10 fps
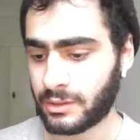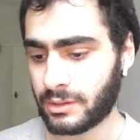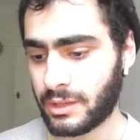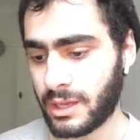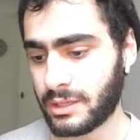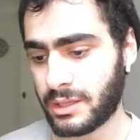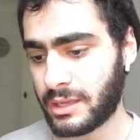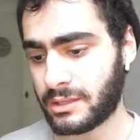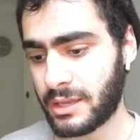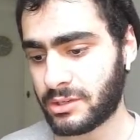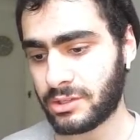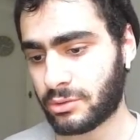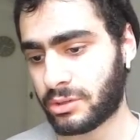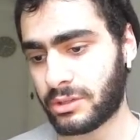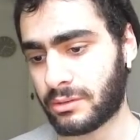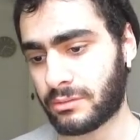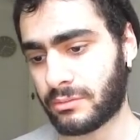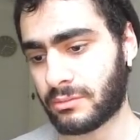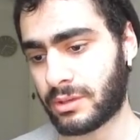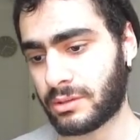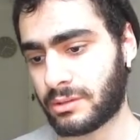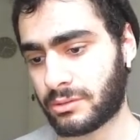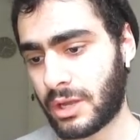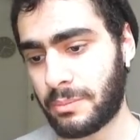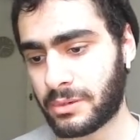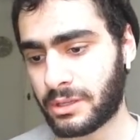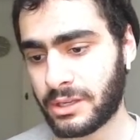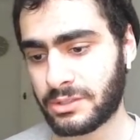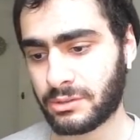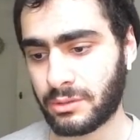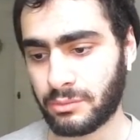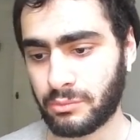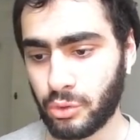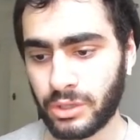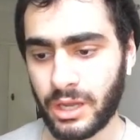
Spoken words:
that they just couldn't capitalize on the book,